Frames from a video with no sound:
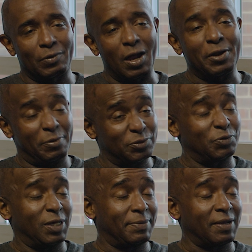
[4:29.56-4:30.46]
I know it was
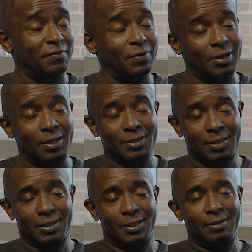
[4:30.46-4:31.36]
really big for her,
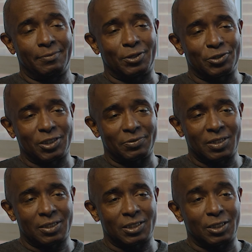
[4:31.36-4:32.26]
because
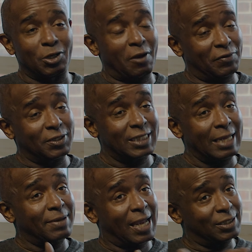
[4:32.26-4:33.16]
you go through the
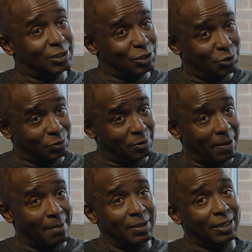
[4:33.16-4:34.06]
same gates as you do the
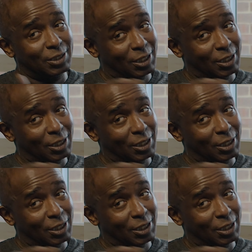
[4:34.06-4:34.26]
public, so